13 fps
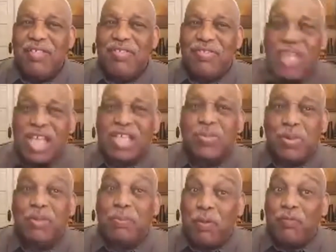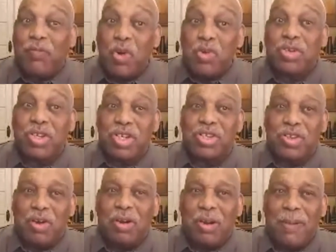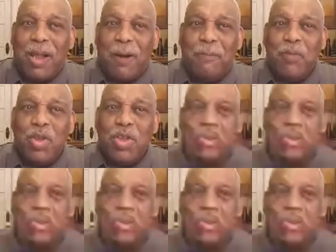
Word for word: That's what perversion is all about.